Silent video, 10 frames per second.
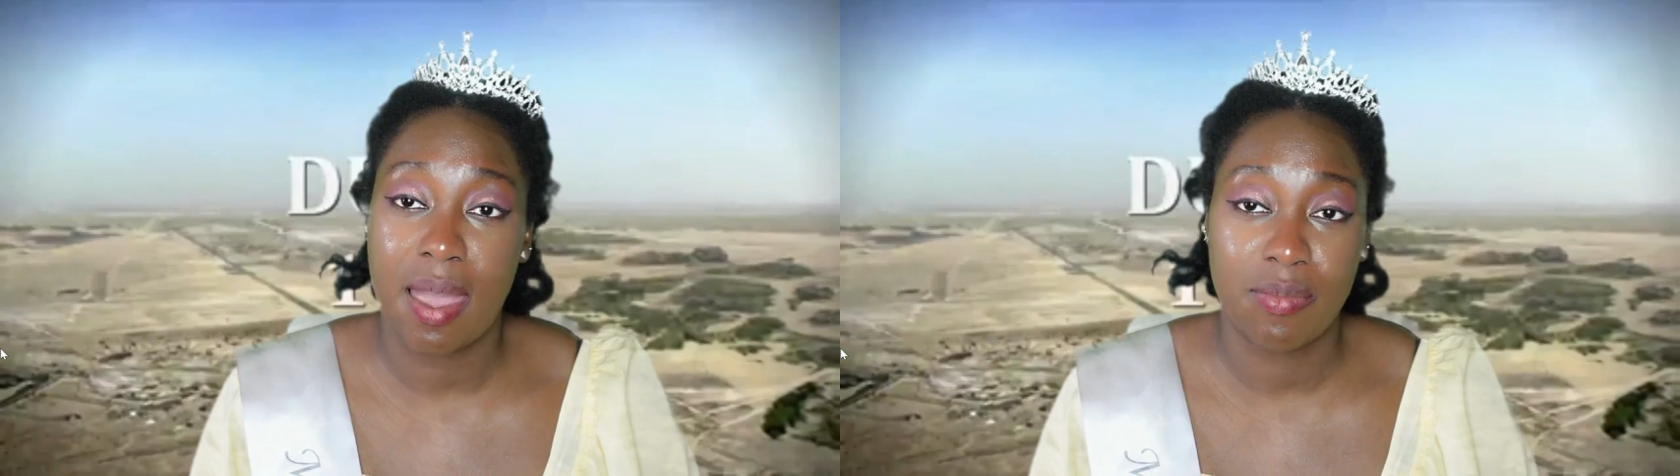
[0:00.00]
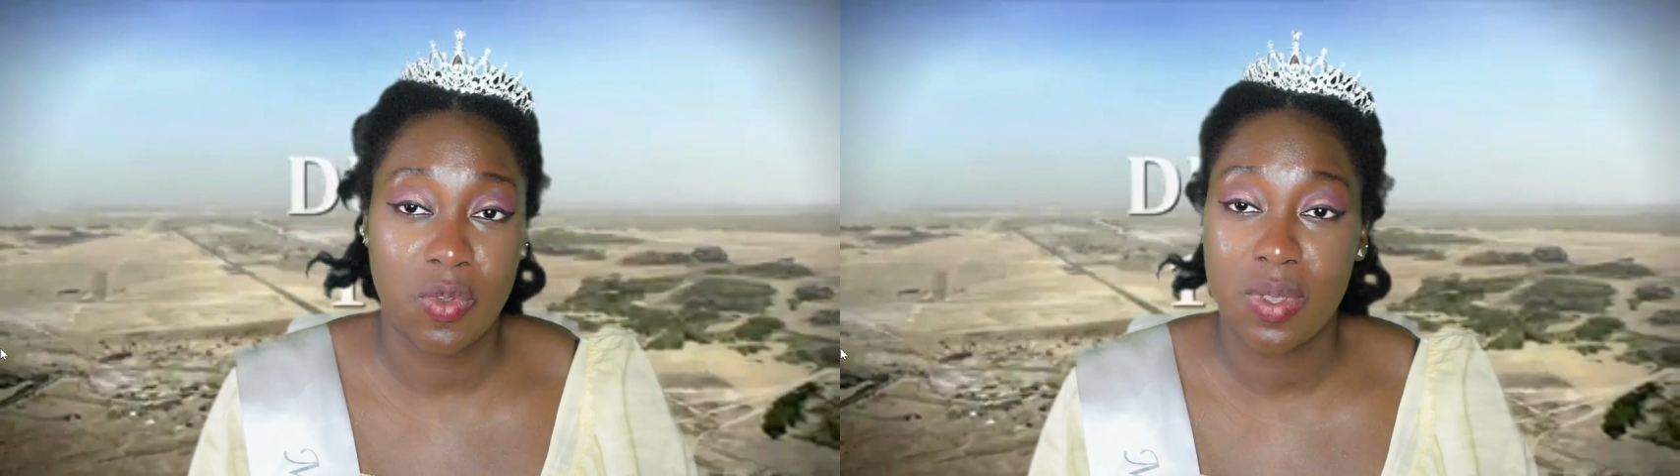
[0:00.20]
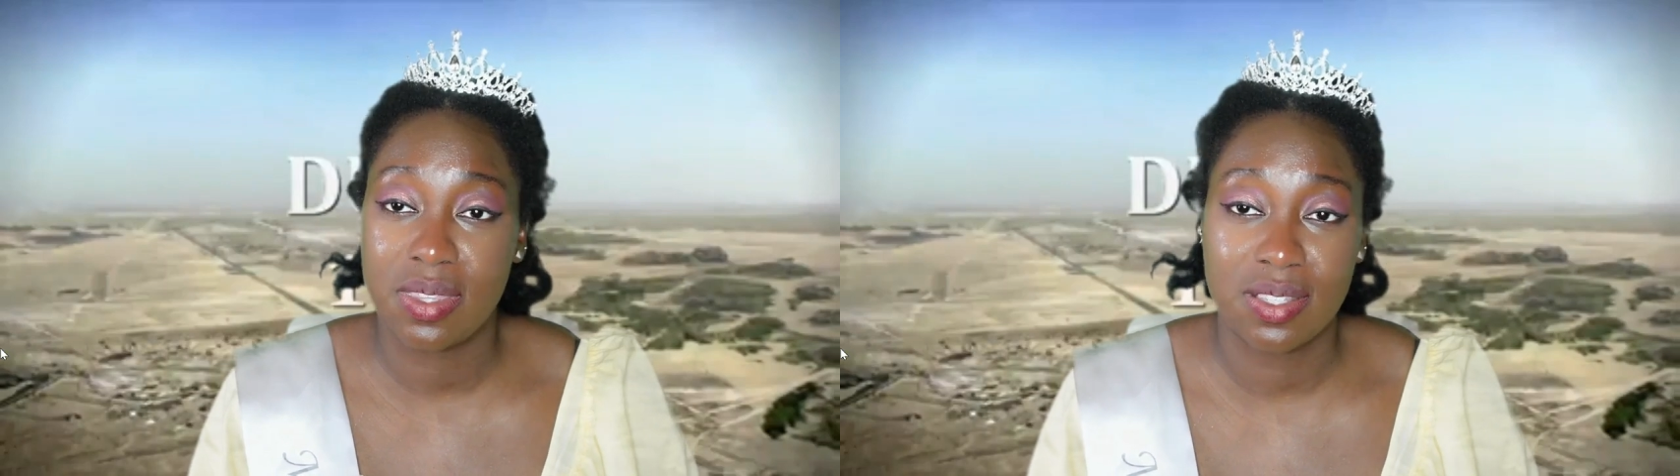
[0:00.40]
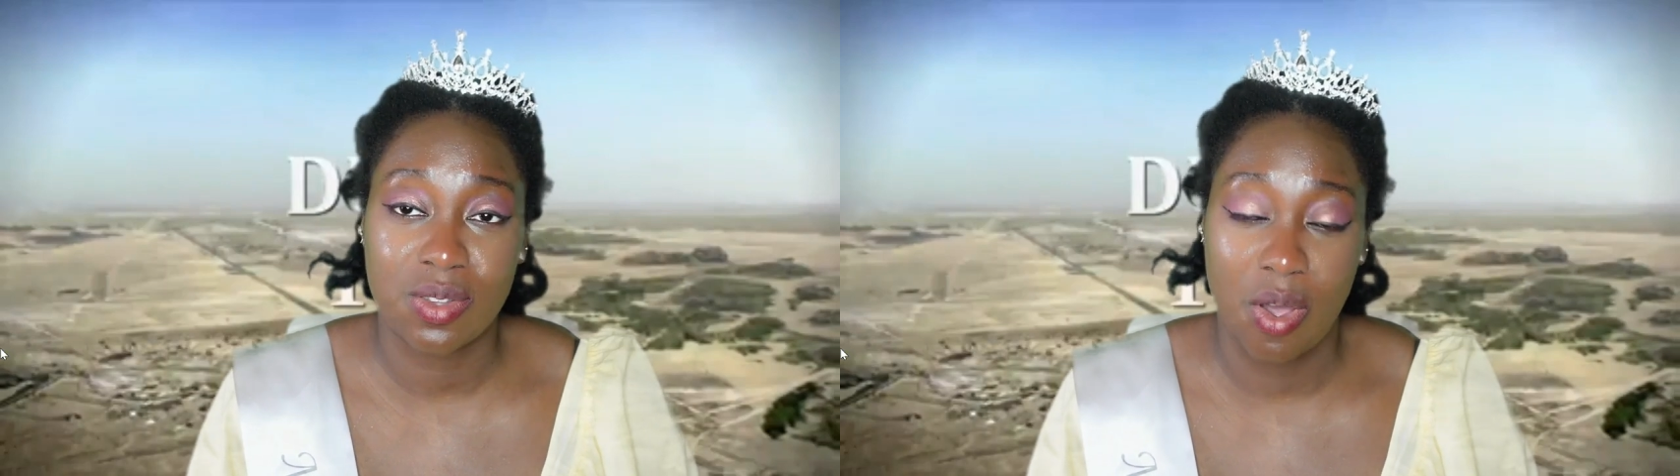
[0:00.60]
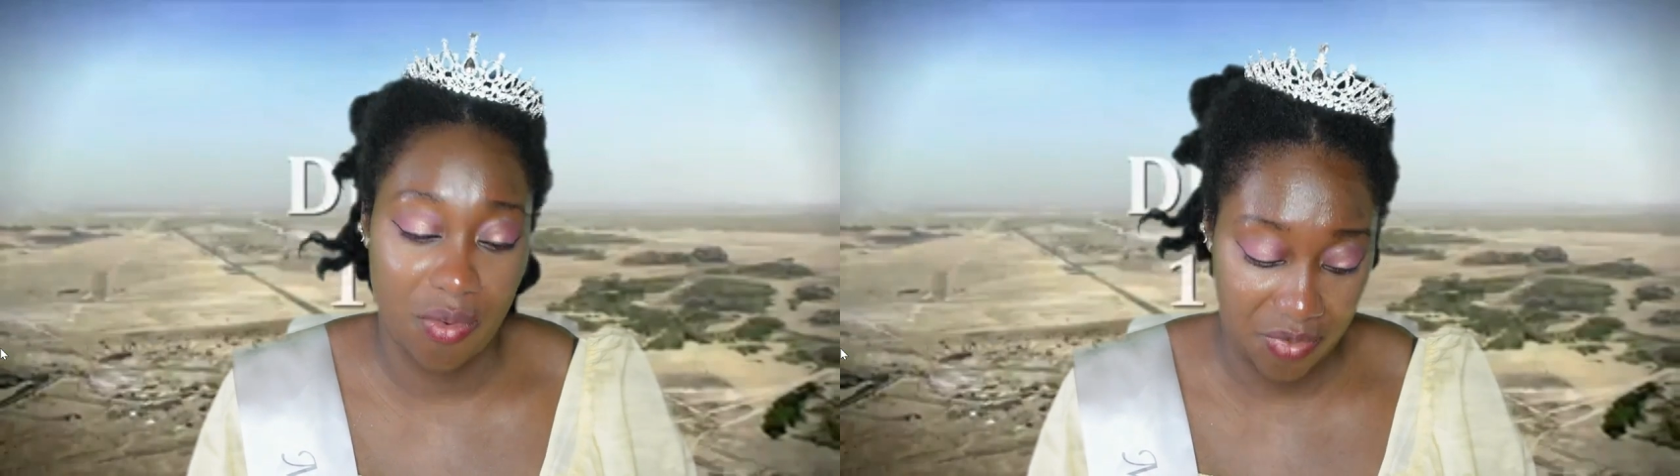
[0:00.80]
I'm doing this
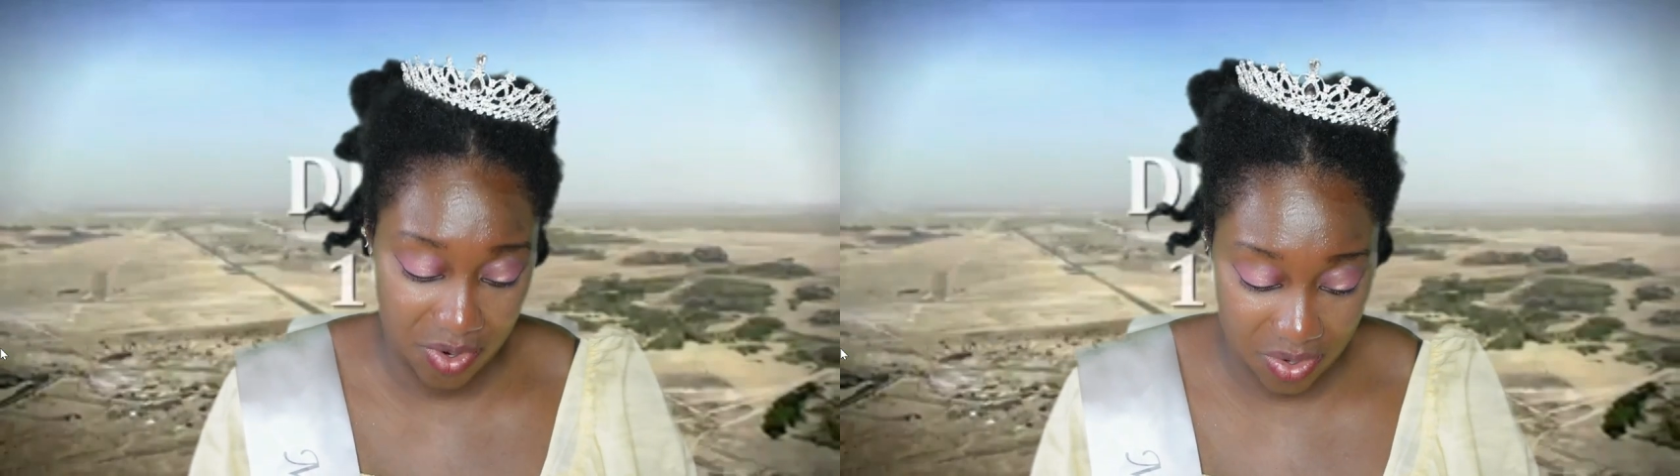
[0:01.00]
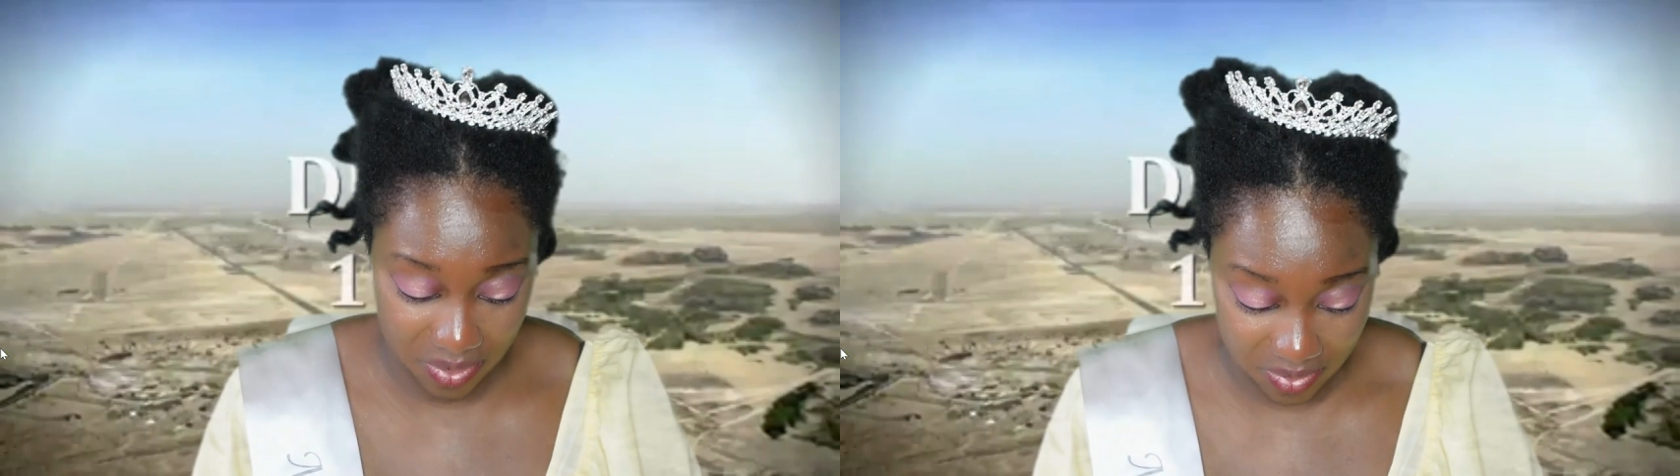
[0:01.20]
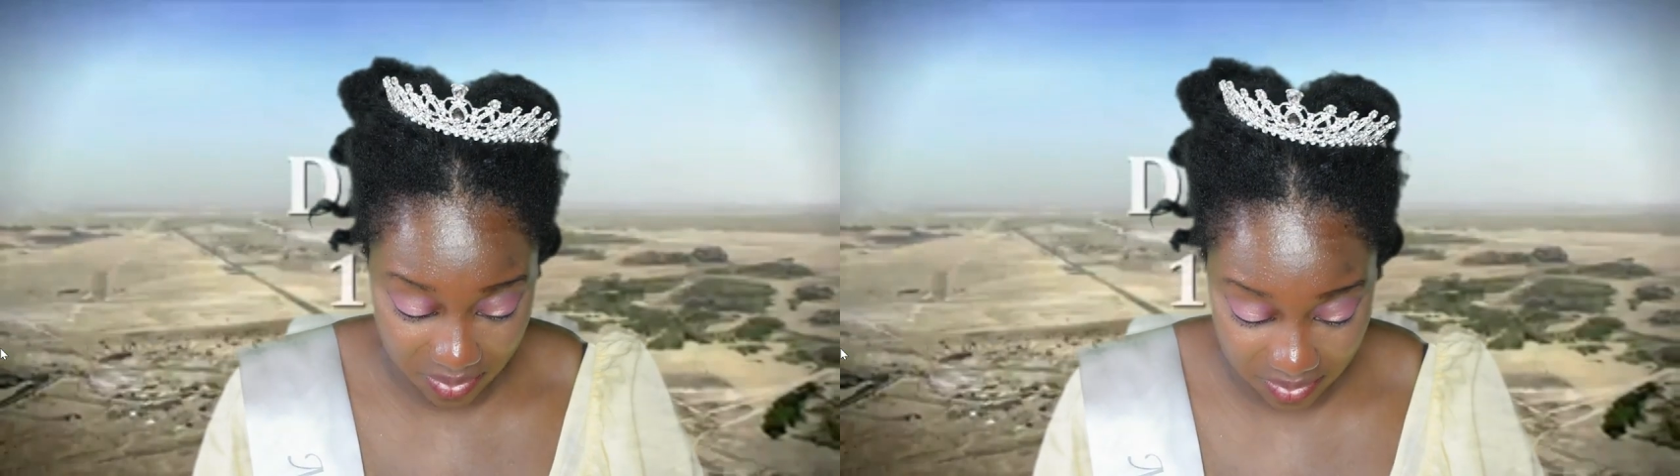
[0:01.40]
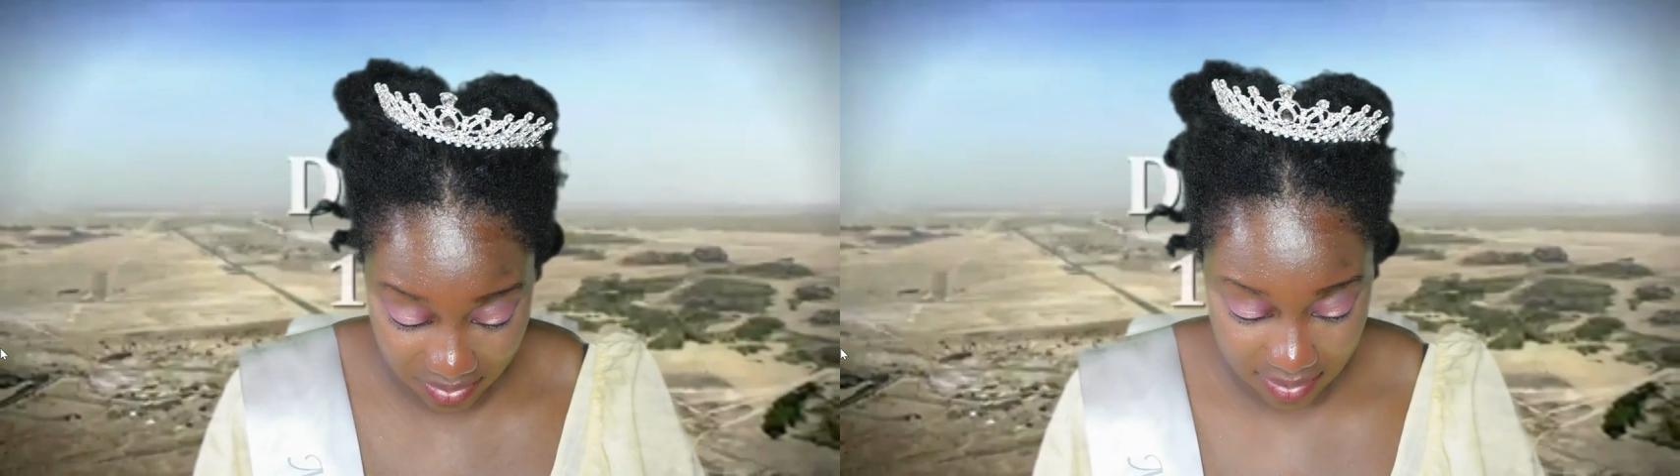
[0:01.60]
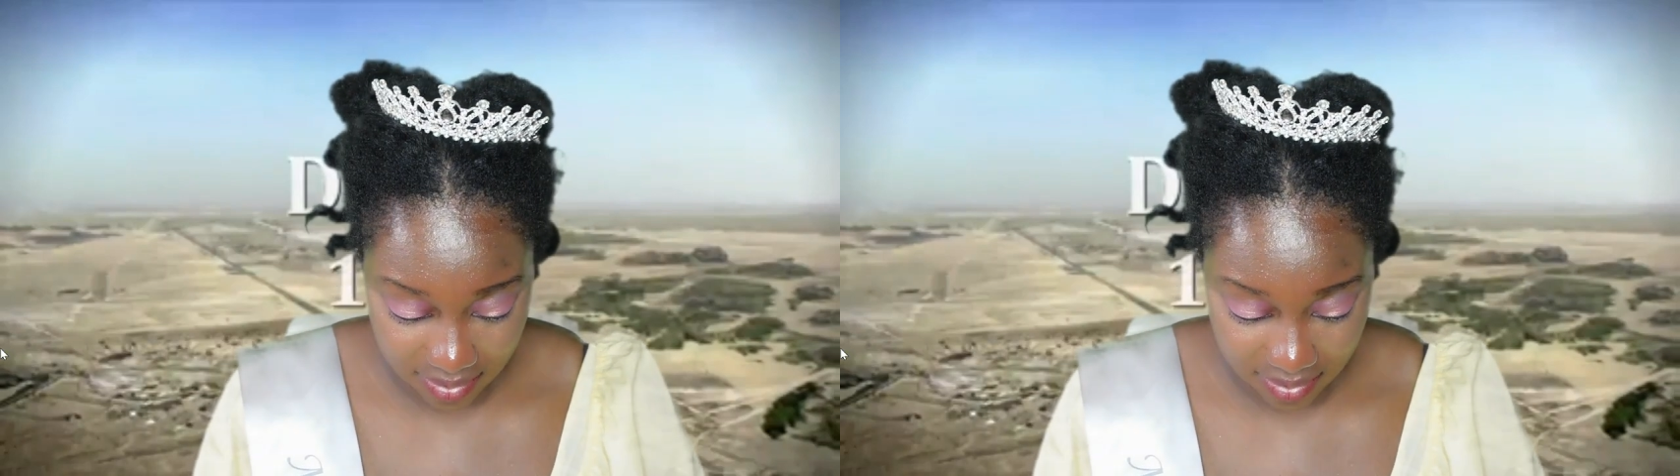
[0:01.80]
all for you.